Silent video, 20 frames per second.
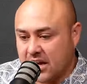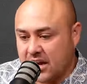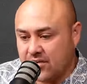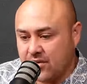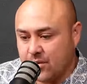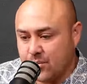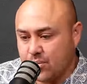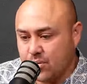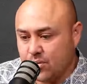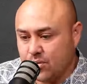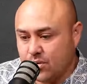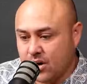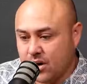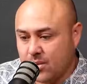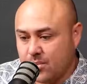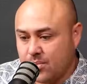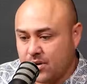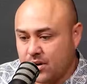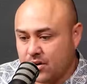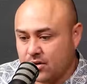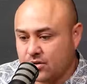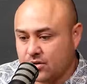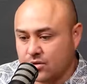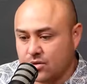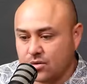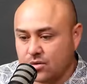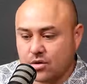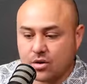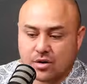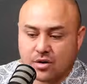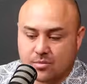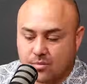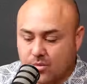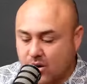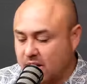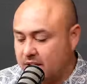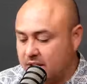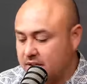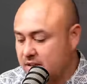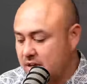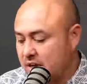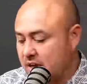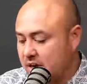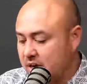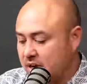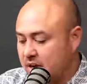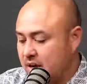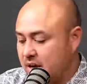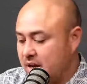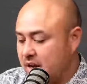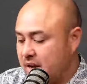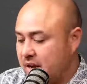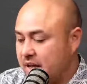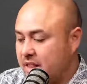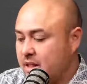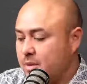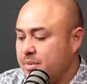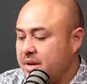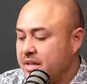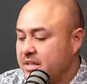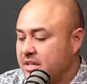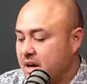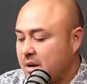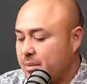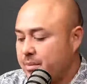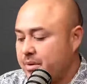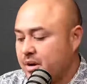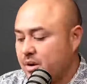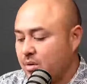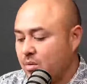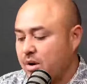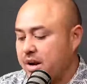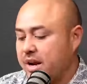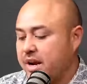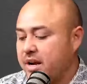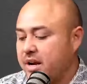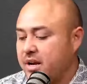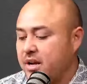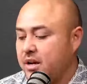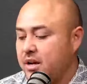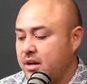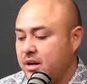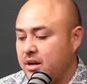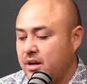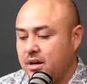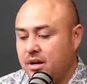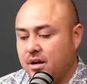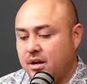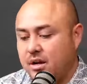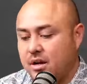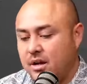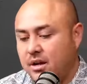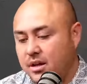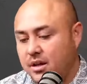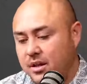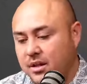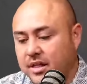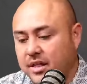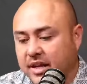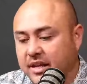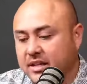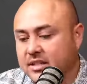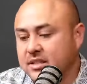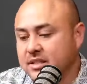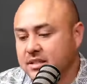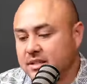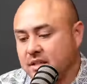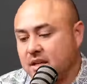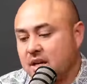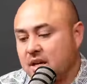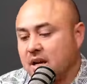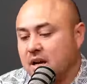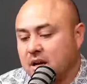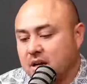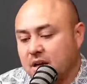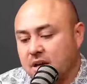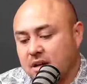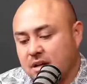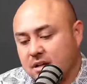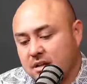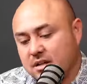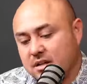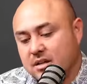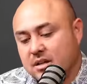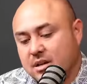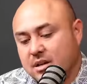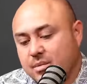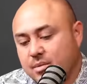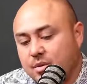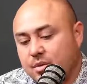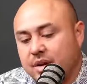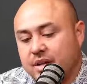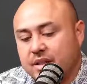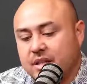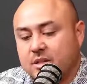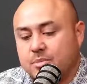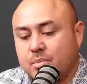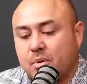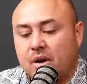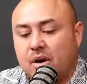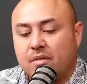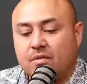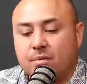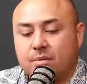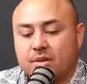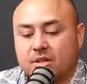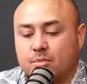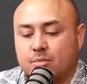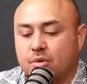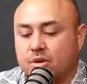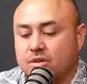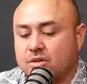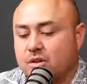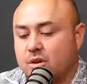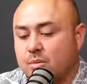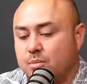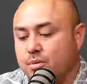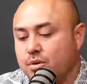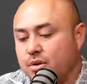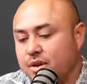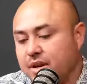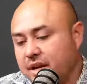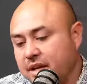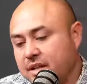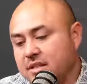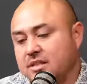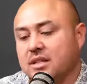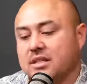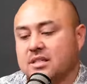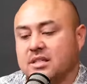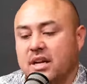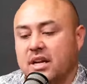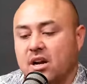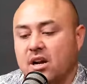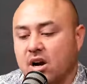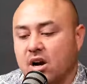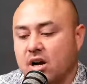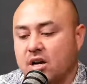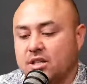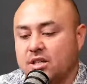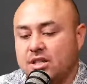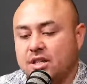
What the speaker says: it pulled up here too, or Mahi's got it. In the meantime, I'm going to read this. I'm going to read this part from this book. So the book is The Psychology of